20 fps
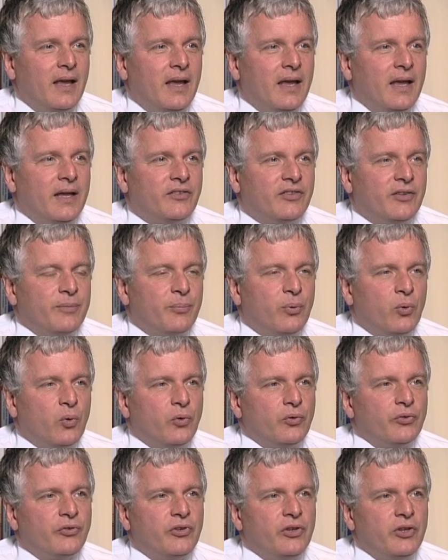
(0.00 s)
It's
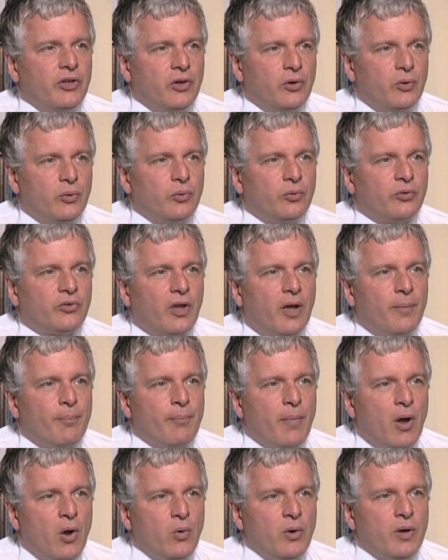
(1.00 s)
important to use
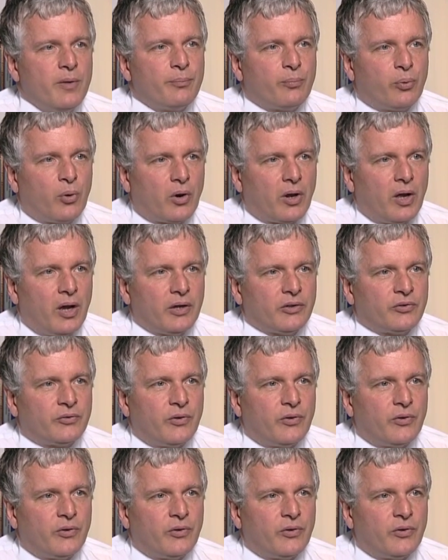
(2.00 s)
emollient products